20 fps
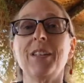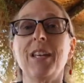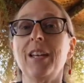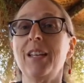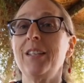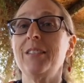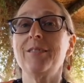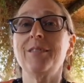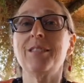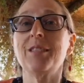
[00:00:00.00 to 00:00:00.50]

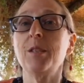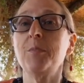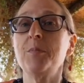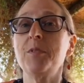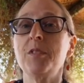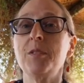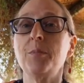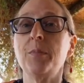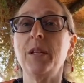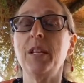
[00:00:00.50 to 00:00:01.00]
it
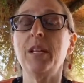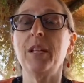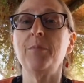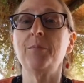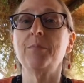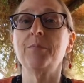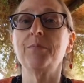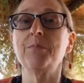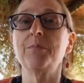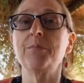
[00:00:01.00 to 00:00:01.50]
seems to be
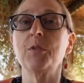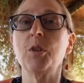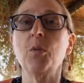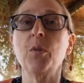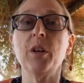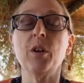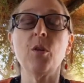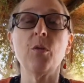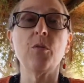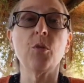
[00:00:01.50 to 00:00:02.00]

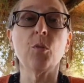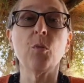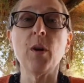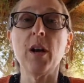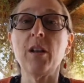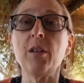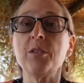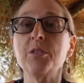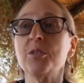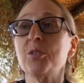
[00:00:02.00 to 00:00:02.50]
going over
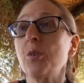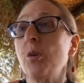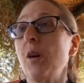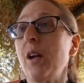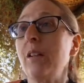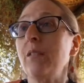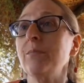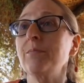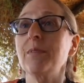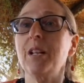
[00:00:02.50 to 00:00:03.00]
well,
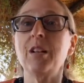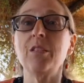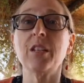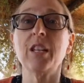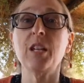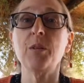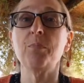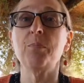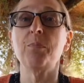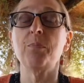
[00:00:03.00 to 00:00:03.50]
so I'll
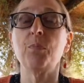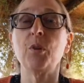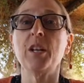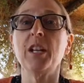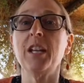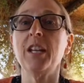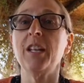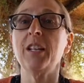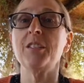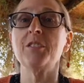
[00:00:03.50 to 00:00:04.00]
keep
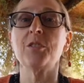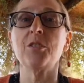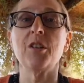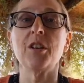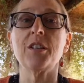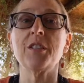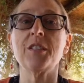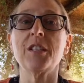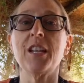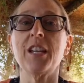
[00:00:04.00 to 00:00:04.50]
bringing it as
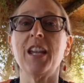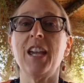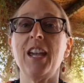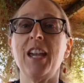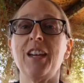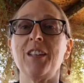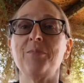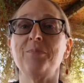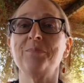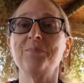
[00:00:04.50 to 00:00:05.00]
long as I
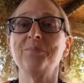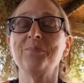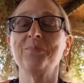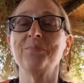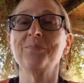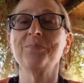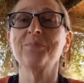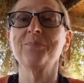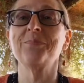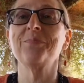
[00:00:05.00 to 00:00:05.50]
can.
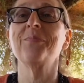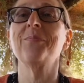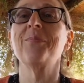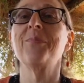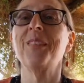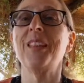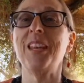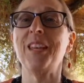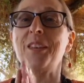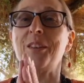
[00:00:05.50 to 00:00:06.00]

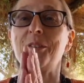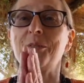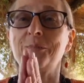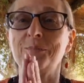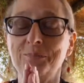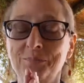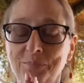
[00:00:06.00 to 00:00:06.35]
Thank you.